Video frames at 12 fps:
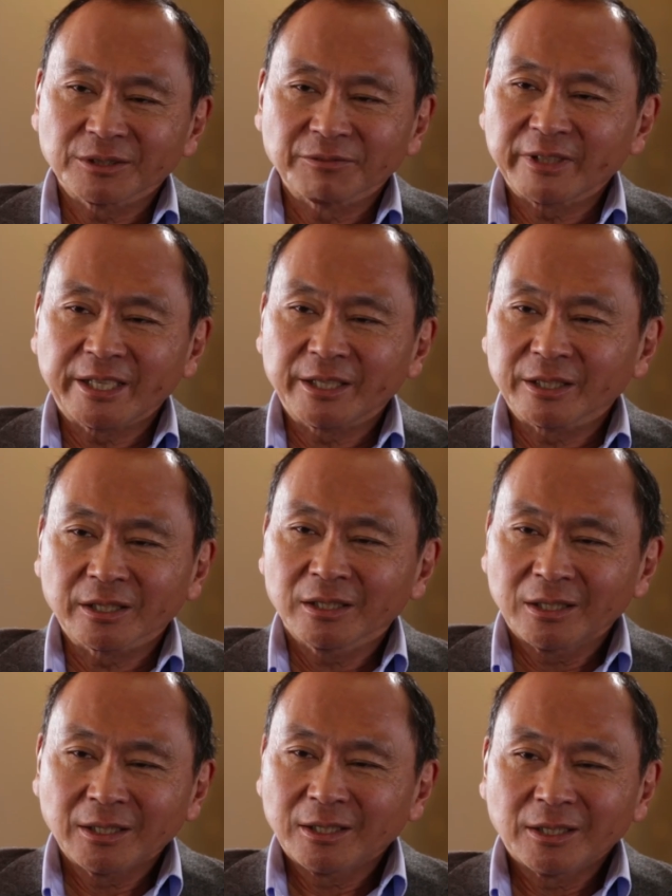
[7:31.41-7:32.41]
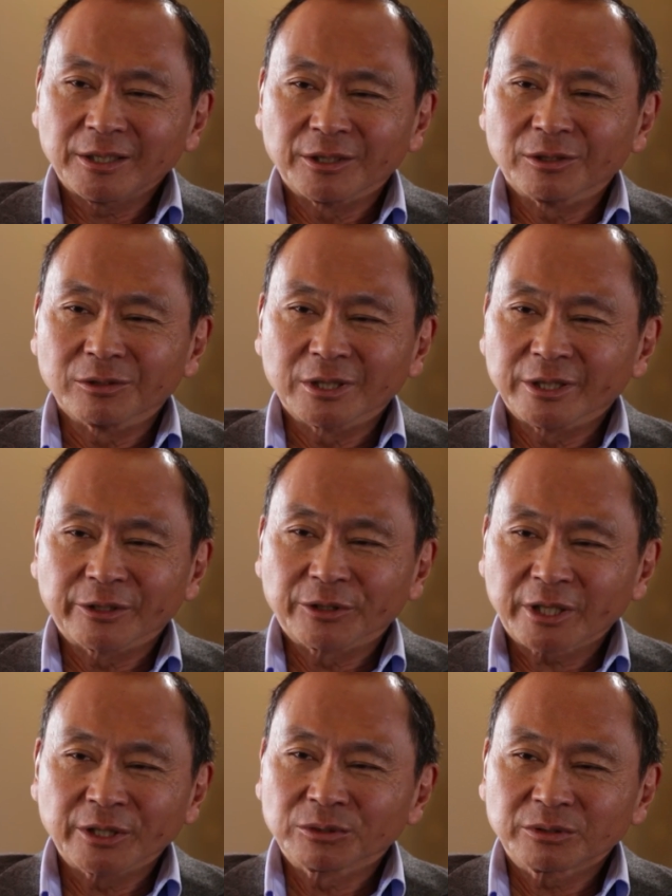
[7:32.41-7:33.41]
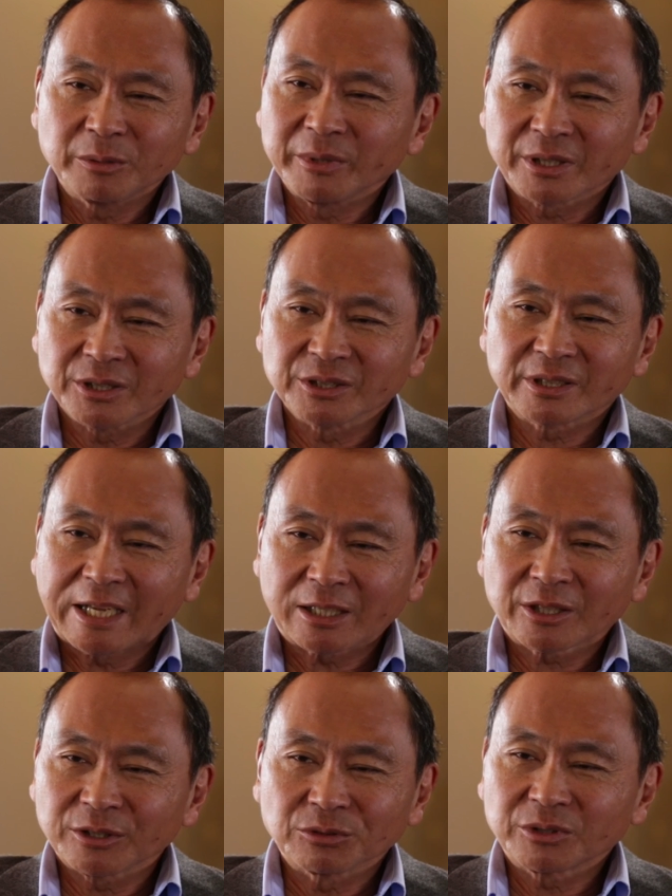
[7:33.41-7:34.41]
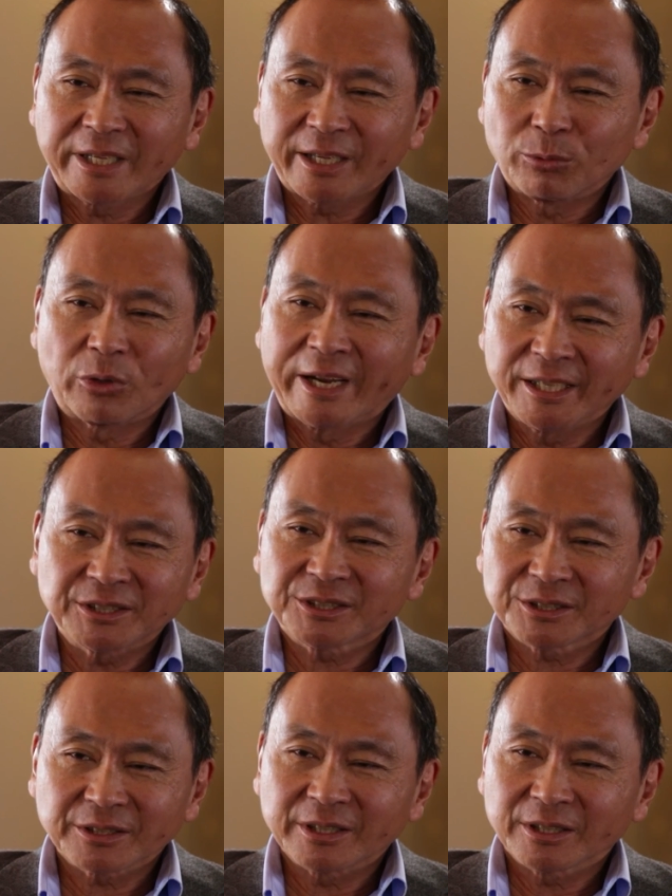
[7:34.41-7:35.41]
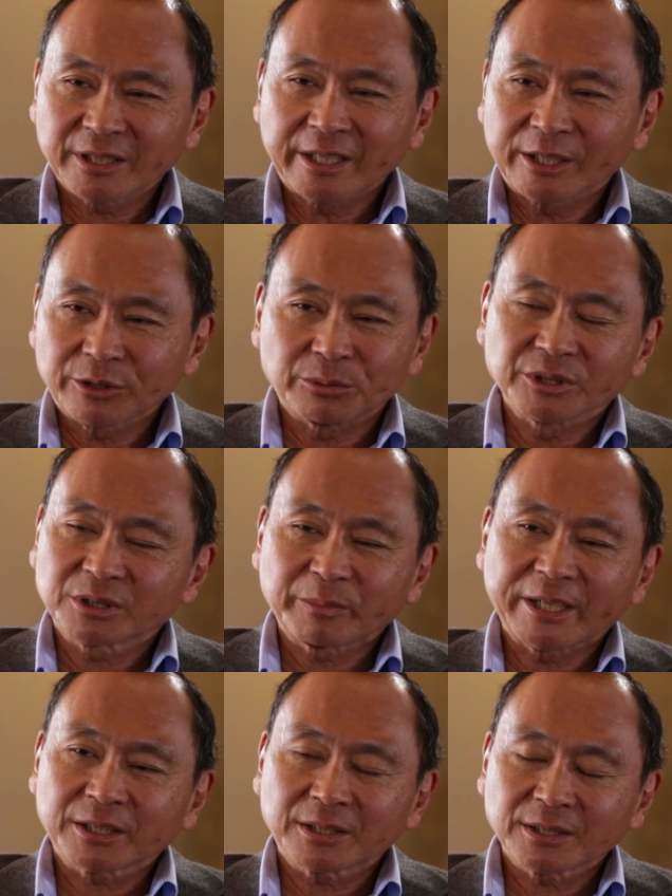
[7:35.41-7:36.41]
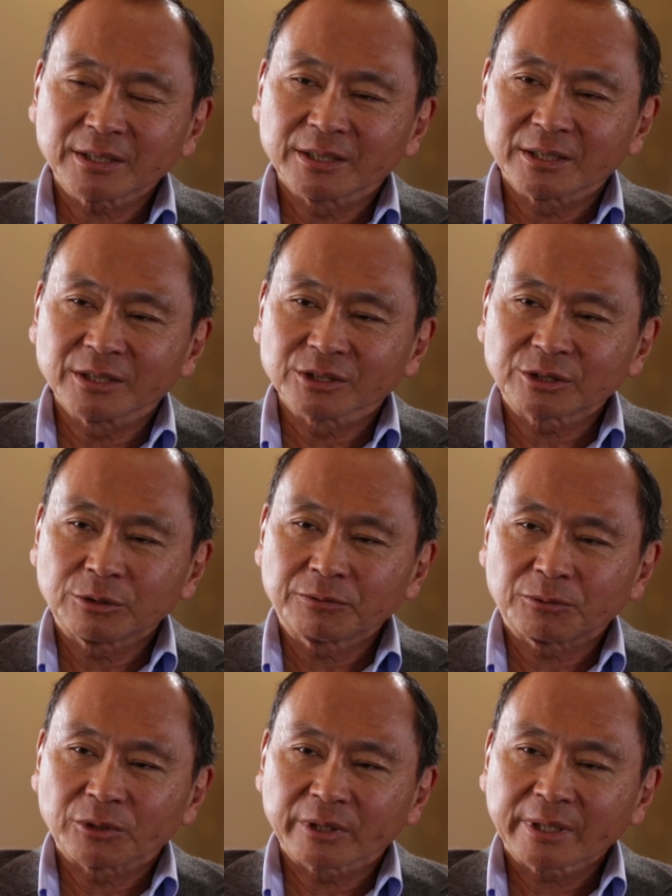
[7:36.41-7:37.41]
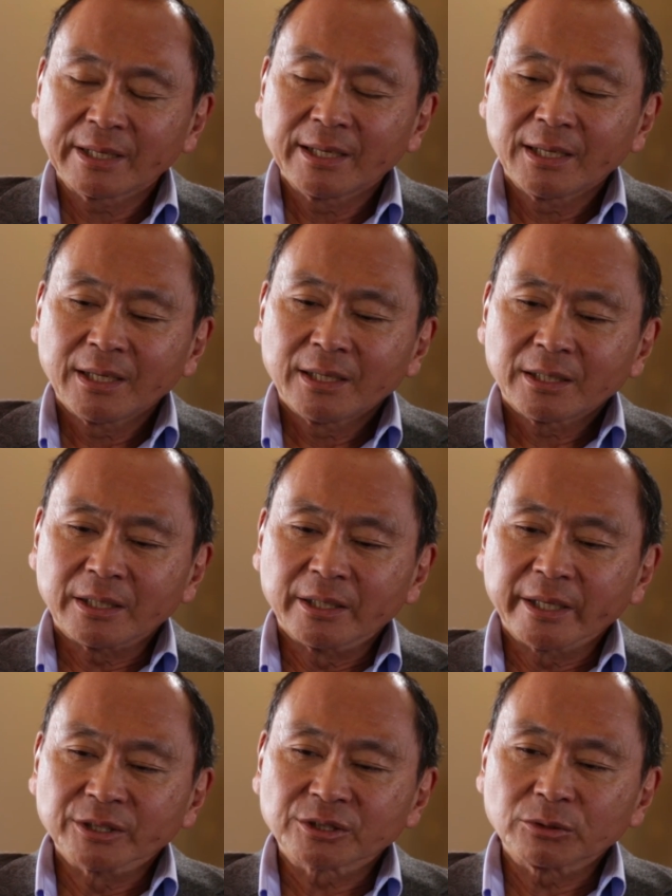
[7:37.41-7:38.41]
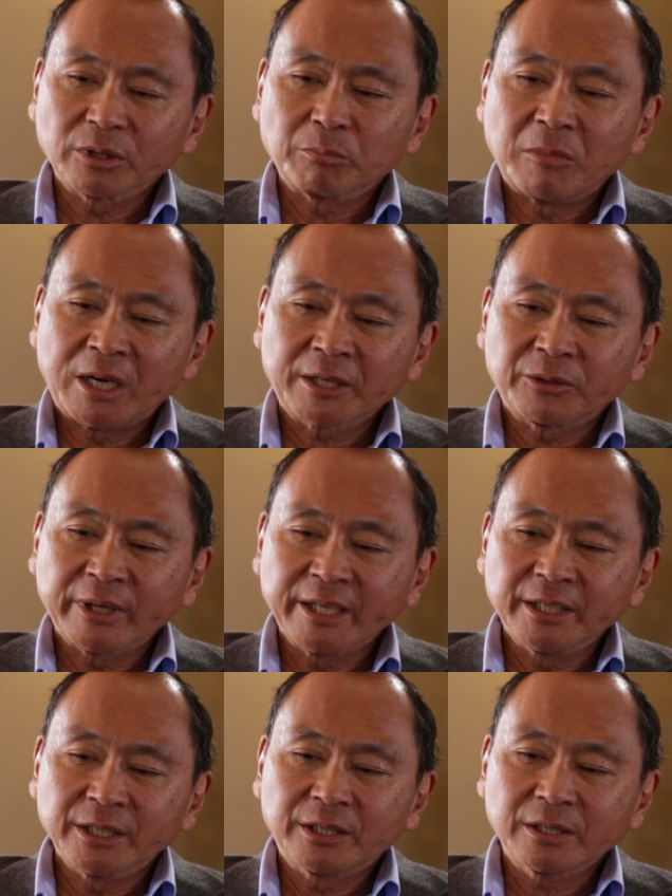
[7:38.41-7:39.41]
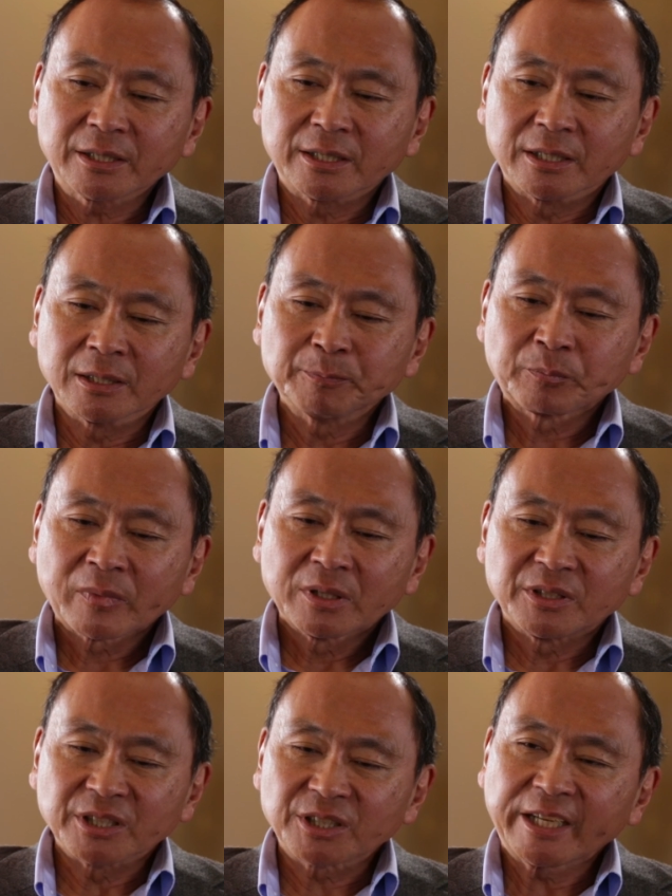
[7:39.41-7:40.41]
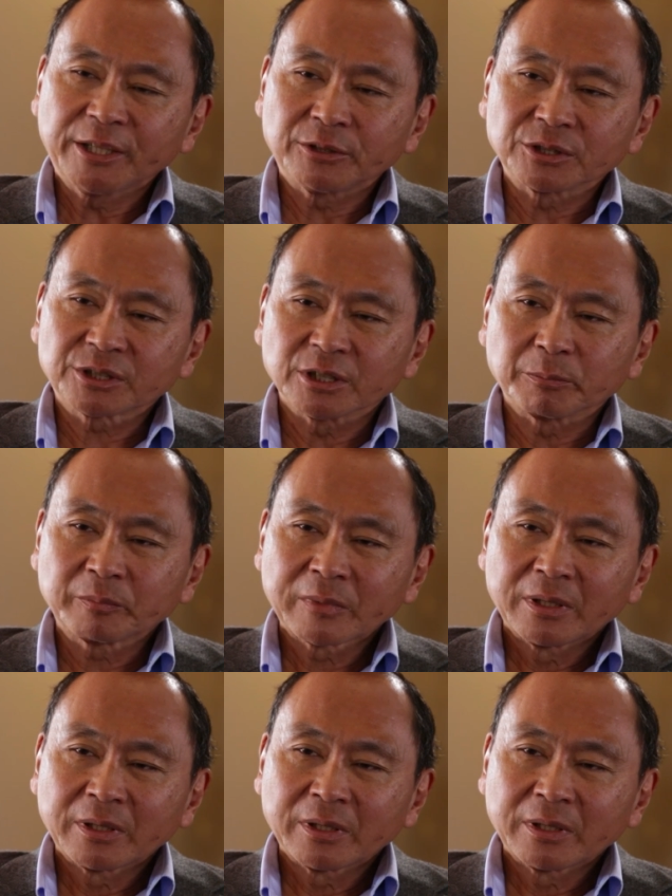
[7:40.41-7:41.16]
invade another country because that country had rights that he had to respect and so forth. And so it moderated dictatorship.